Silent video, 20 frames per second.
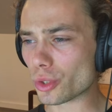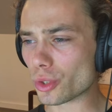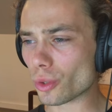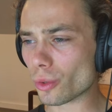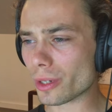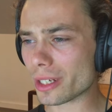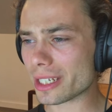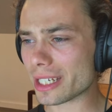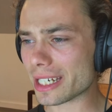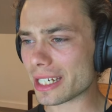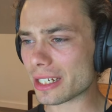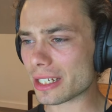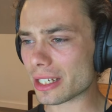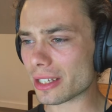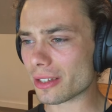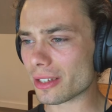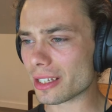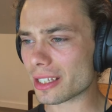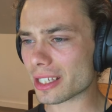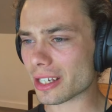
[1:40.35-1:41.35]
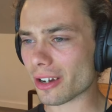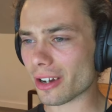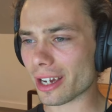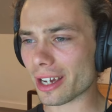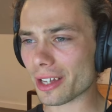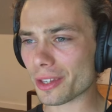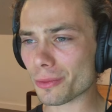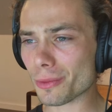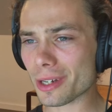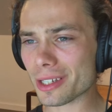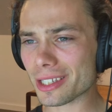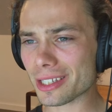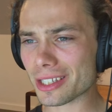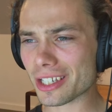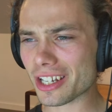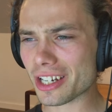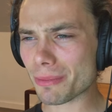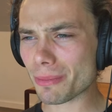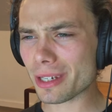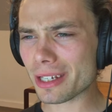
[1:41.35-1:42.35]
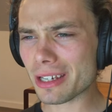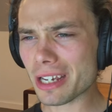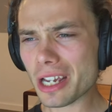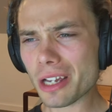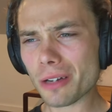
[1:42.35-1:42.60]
joined into this guy. Otherwise, it's going to be